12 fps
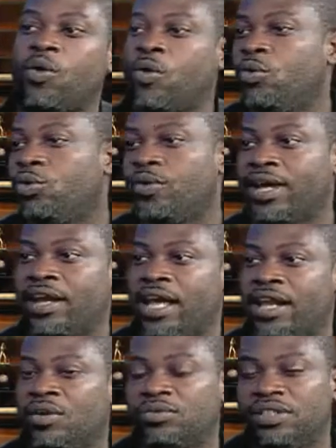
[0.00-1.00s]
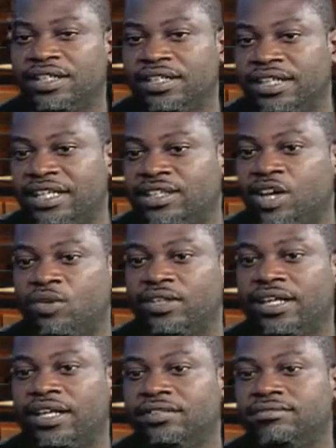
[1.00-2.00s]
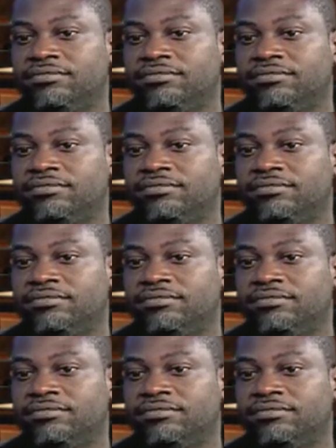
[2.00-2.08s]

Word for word: older, I, I don't think that they thought that